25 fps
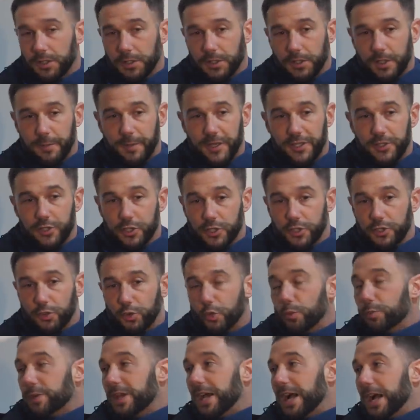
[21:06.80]
They might just
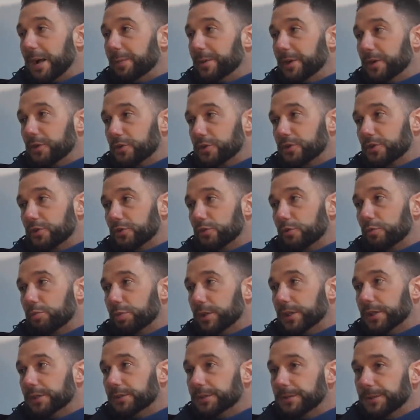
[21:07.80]
not be happy because they're not playing.
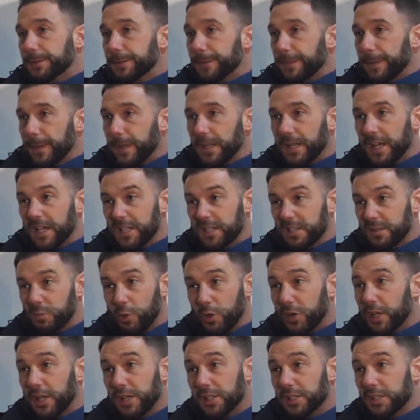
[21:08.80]
playing. And that's
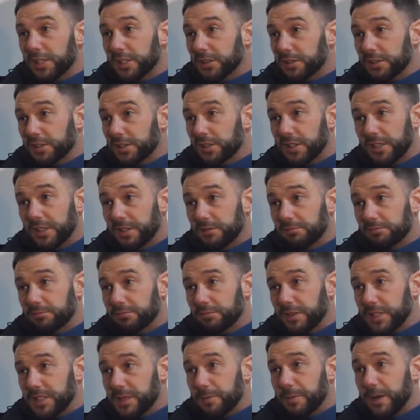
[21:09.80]
one thing you, you,
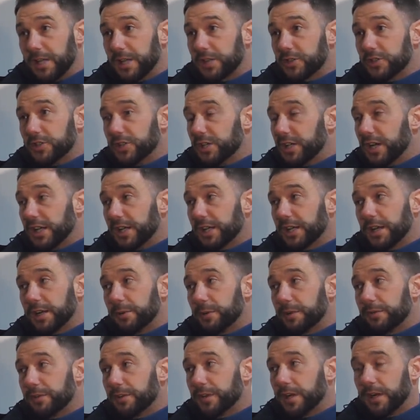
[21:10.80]
as a manager, you can't get
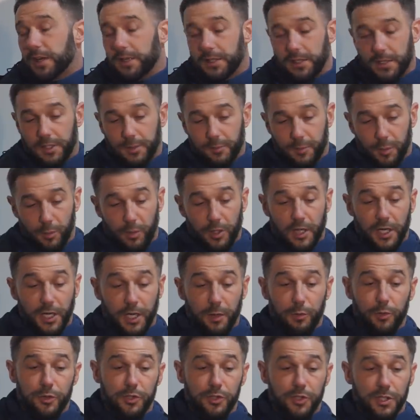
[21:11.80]
away from that. Mm-hmm. But one thing
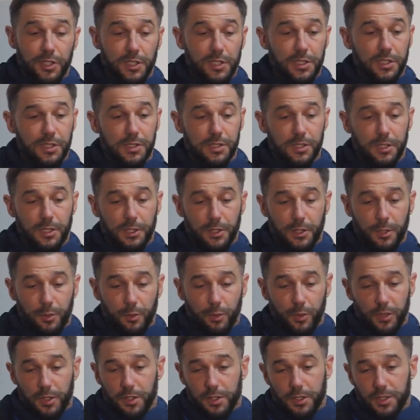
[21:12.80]
I would say is,
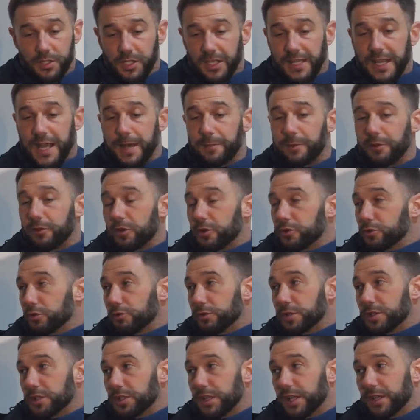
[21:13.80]
whether it's a Cammy
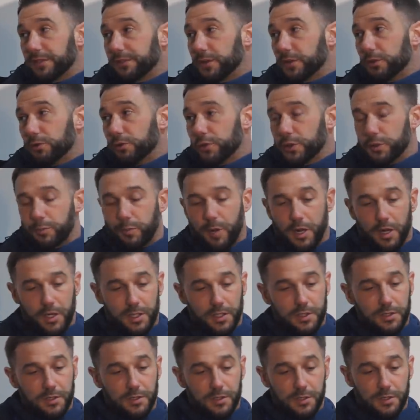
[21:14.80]
Russell that's left to go to
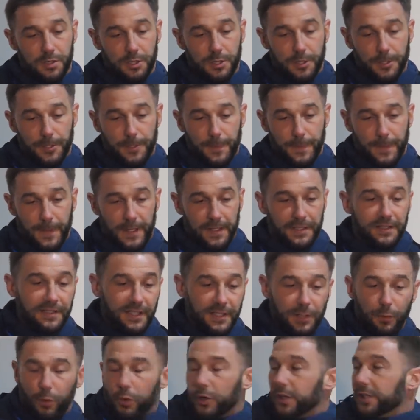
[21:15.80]
Spartans. Ken, he
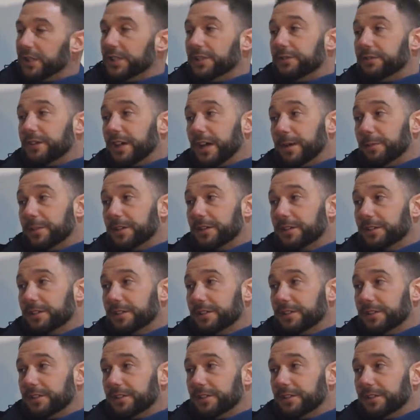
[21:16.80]
didn't want to leave Cammy.